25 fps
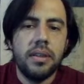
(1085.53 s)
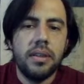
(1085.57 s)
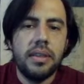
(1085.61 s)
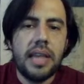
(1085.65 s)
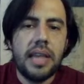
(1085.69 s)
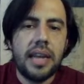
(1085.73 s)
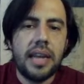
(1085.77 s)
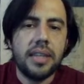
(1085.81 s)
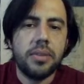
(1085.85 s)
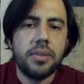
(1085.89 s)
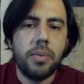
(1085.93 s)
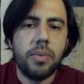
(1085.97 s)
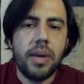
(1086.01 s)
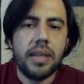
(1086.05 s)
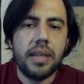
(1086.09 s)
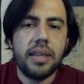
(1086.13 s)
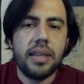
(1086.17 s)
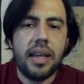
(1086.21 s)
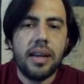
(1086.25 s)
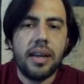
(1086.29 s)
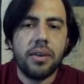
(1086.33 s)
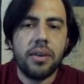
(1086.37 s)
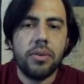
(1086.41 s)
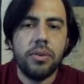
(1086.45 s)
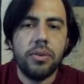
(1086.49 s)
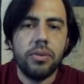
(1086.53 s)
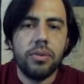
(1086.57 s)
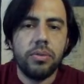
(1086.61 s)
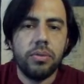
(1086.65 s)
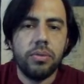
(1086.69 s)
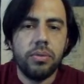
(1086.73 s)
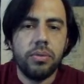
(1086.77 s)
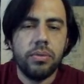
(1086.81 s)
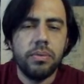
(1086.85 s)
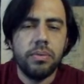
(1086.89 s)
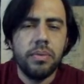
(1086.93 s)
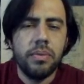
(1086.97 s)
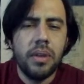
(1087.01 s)
That is what I'm going to
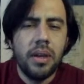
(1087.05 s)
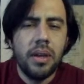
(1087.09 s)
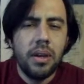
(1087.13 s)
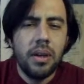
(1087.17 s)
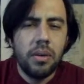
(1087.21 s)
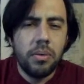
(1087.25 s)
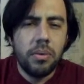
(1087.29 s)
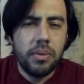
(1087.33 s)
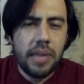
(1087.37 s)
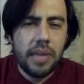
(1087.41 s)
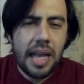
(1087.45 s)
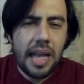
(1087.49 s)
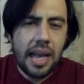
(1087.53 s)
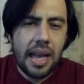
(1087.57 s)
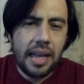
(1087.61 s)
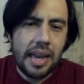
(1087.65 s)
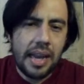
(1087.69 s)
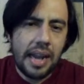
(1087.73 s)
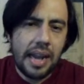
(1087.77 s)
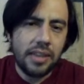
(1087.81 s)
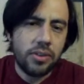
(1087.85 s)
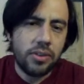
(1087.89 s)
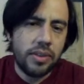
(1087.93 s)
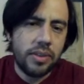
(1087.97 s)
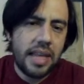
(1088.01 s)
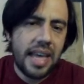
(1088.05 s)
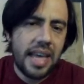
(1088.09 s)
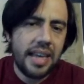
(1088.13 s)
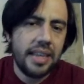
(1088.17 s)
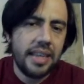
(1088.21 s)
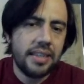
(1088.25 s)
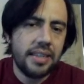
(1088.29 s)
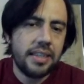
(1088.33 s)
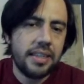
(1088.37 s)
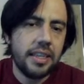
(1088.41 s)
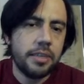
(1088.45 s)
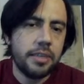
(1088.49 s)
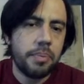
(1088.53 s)
do. Now, and also knight
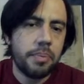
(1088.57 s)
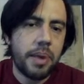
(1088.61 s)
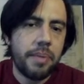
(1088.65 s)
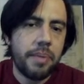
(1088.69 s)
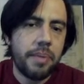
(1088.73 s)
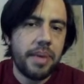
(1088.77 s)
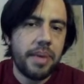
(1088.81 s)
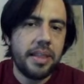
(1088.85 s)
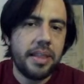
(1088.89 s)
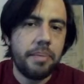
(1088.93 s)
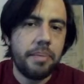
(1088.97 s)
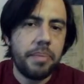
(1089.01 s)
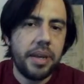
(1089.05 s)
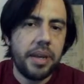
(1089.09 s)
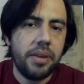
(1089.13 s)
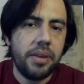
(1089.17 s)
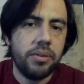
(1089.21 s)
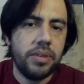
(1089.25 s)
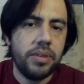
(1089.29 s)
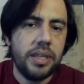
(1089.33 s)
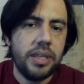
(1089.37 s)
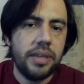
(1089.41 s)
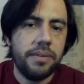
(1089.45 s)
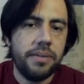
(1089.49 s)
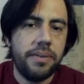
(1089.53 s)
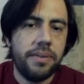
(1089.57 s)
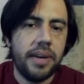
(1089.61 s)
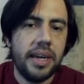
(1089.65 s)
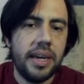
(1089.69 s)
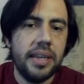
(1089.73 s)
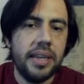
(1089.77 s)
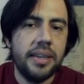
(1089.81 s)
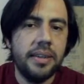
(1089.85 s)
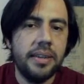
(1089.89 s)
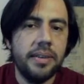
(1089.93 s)
e6 prevent the pin on g5.